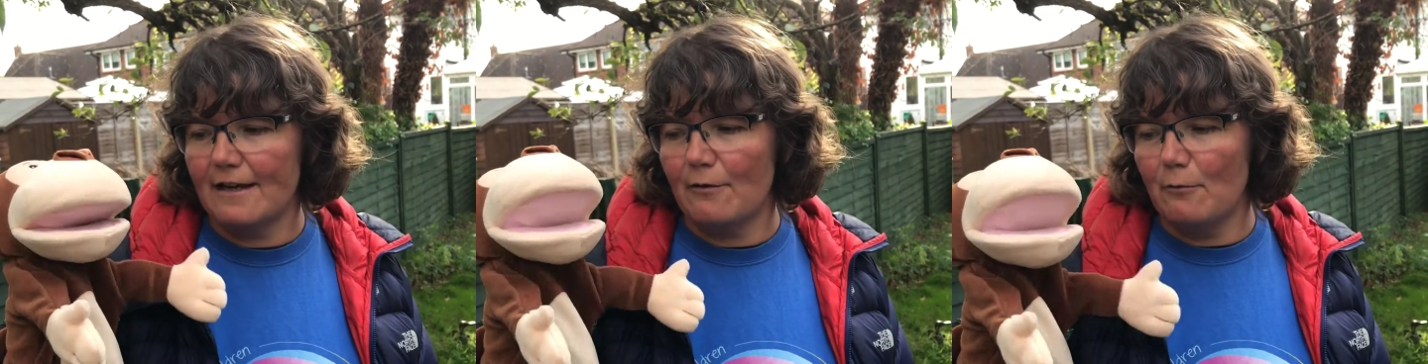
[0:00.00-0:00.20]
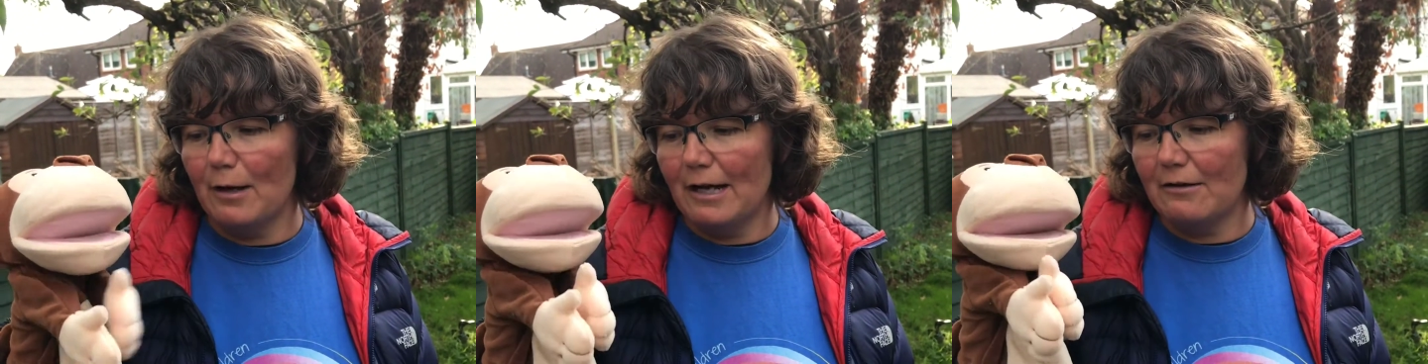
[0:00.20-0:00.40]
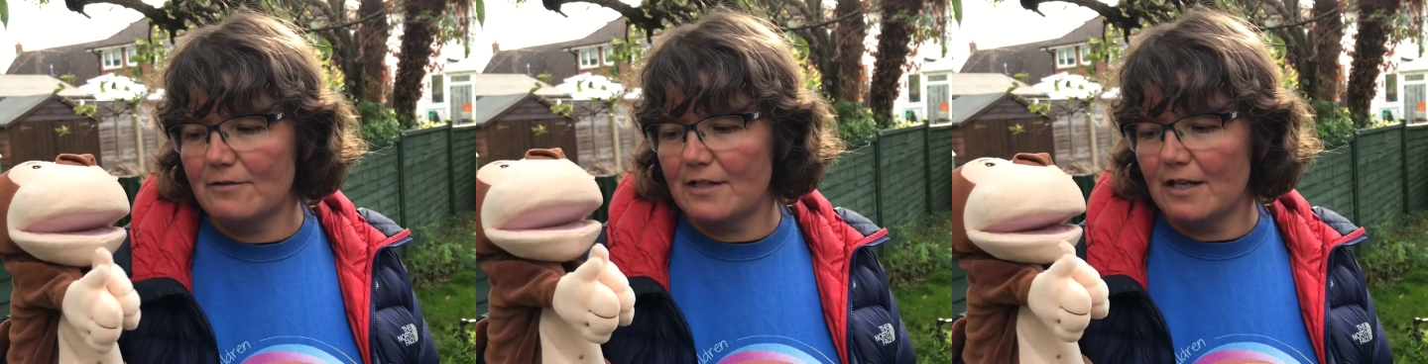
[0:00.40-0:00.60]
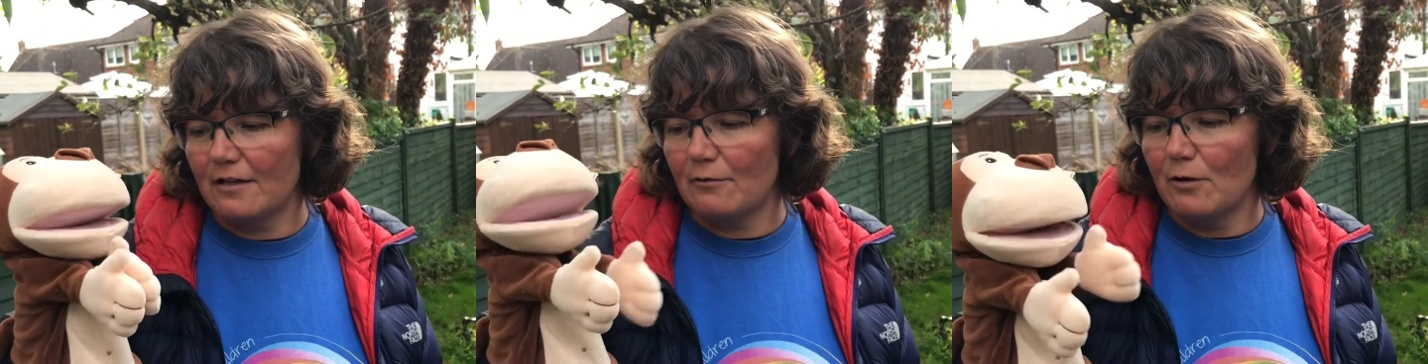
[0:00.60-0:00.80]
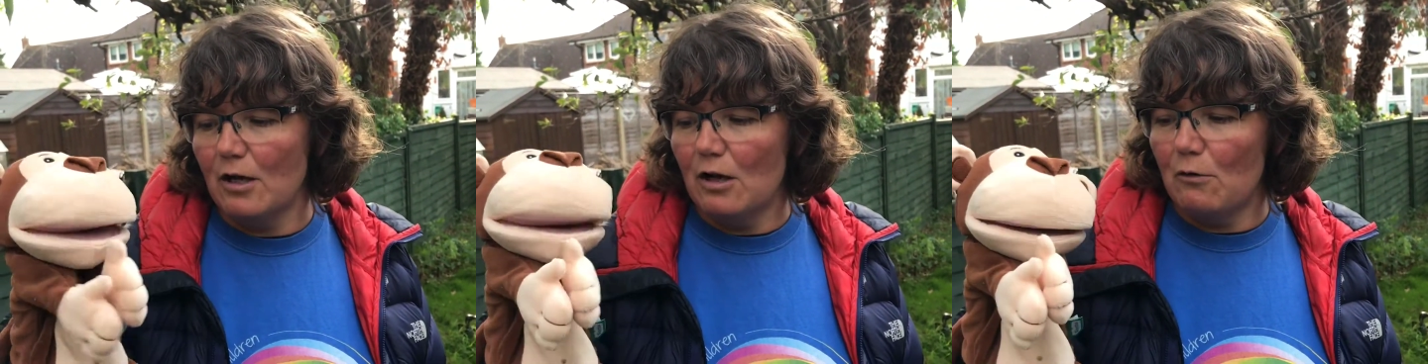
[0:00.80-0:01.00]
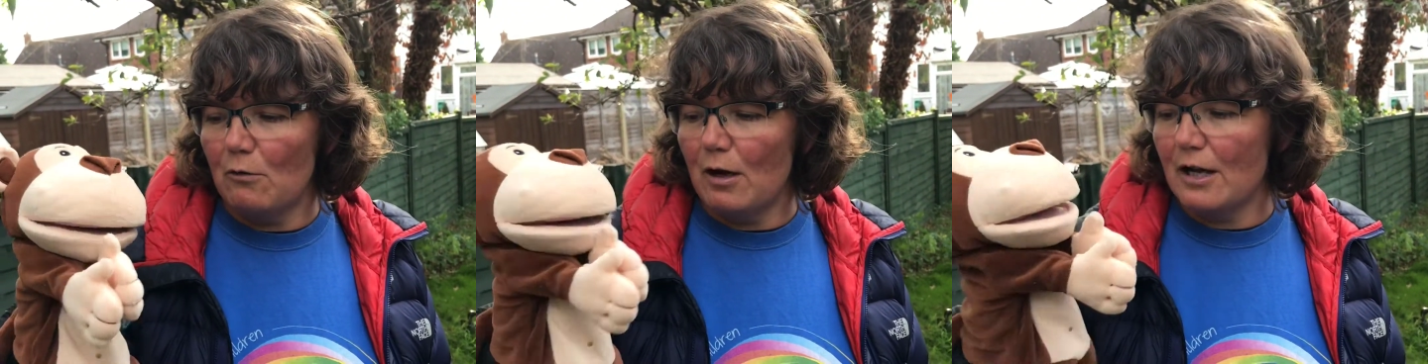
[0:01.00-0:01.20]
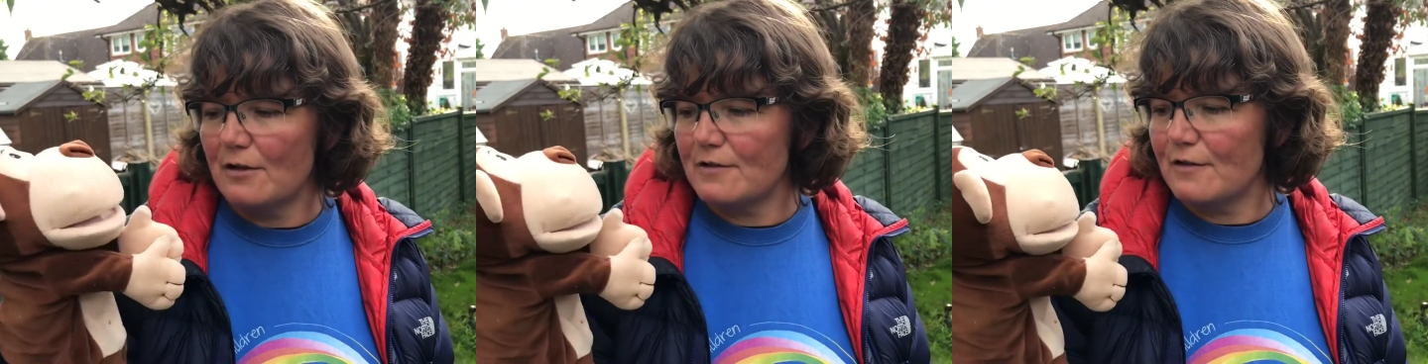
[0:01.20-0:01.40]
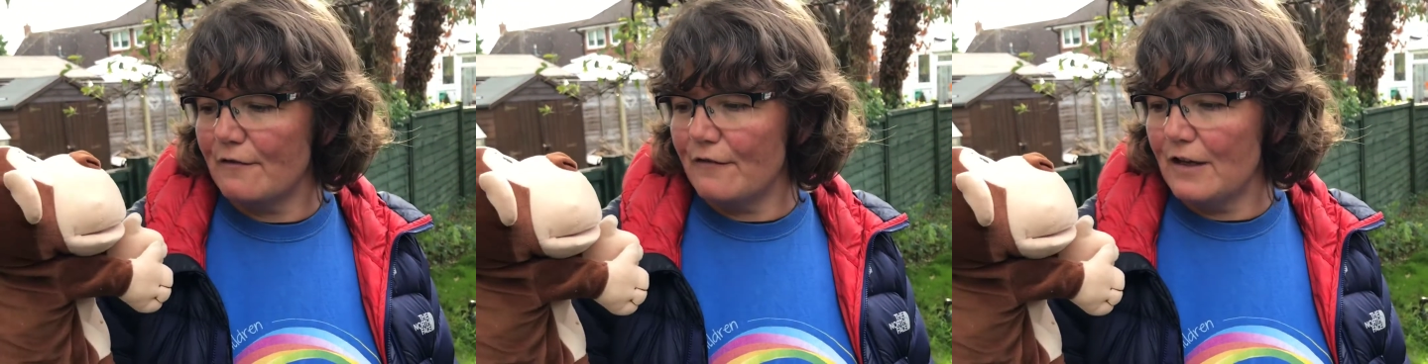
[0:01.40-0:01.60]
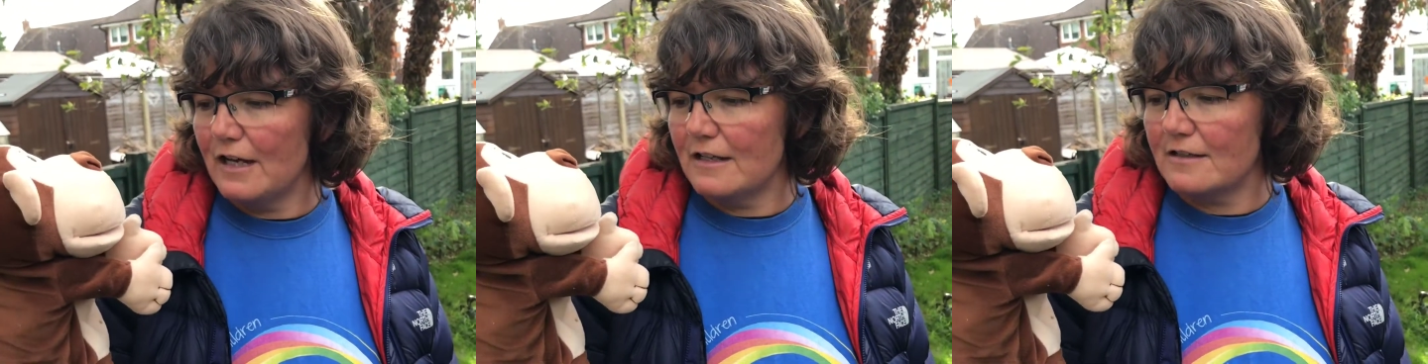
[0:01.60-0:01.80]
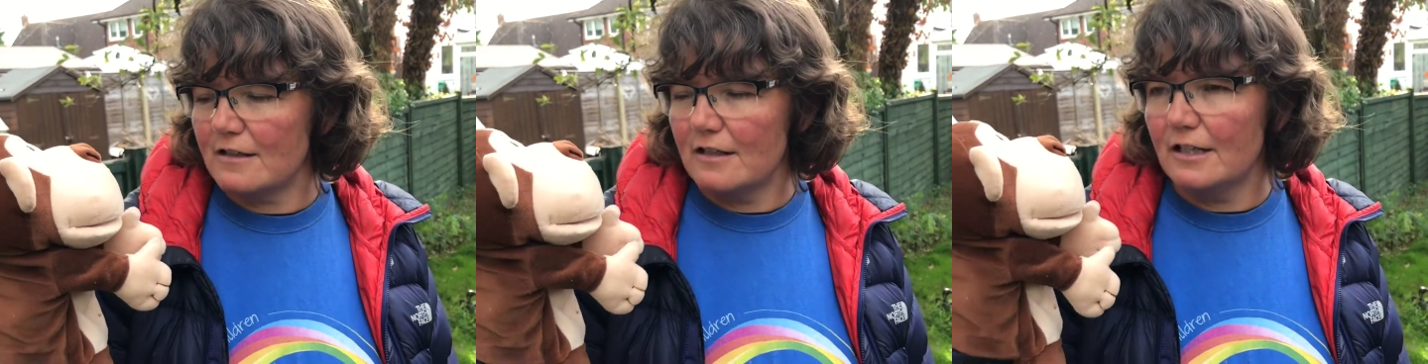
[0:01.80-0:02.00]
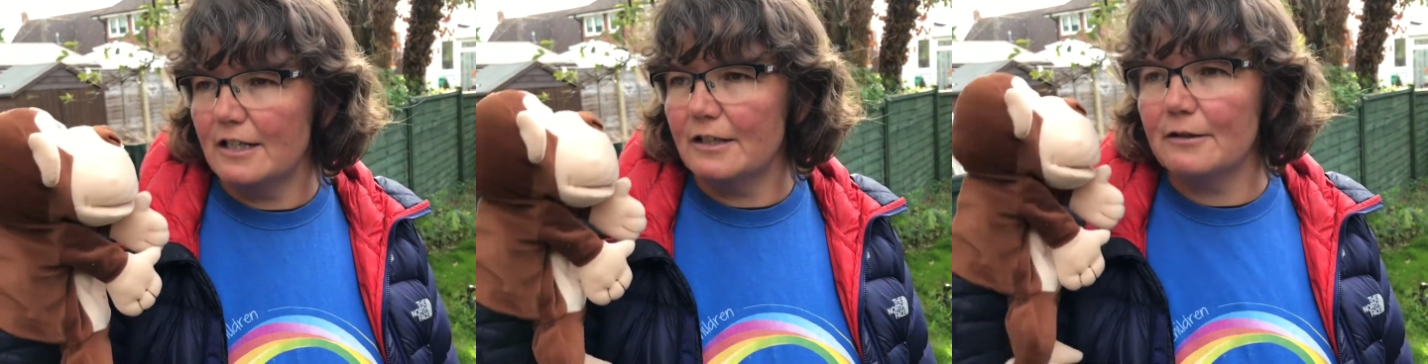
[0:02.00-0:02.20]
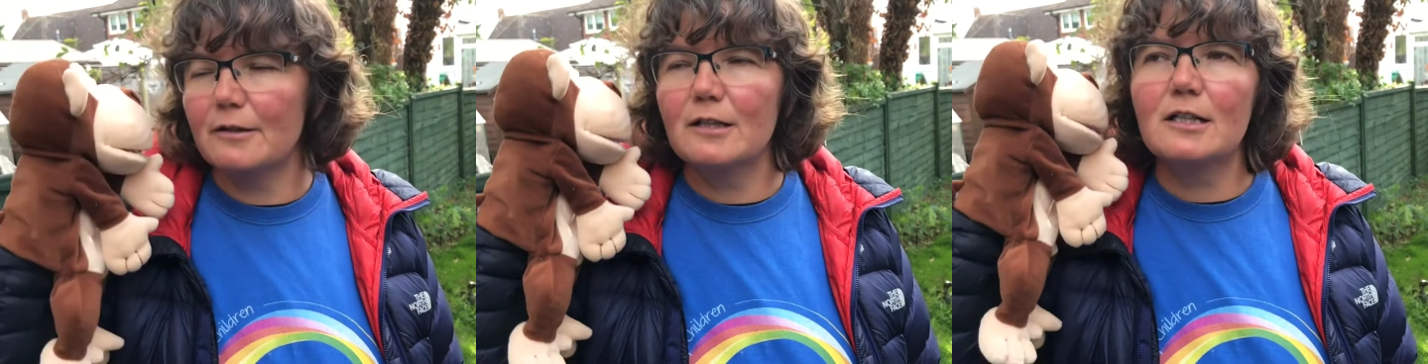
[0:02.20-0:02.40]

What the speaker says: Well done. What's the first clue?